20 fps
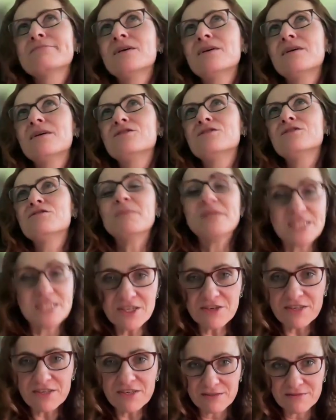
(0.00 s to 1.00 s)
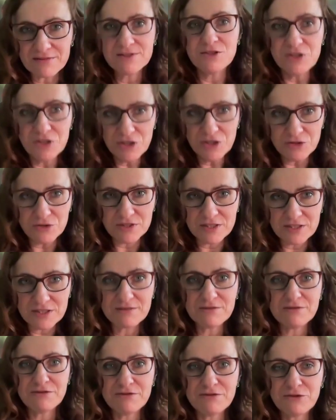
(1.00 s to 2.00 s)
sort of material to use
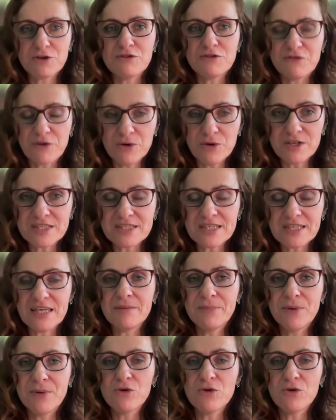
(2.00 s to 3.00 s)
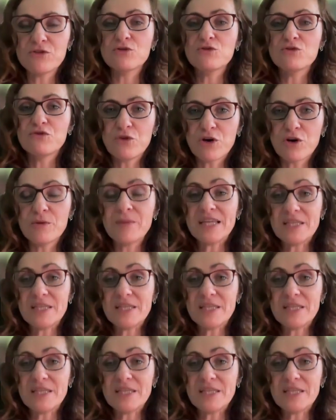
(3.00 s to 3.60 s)
for focusing both on form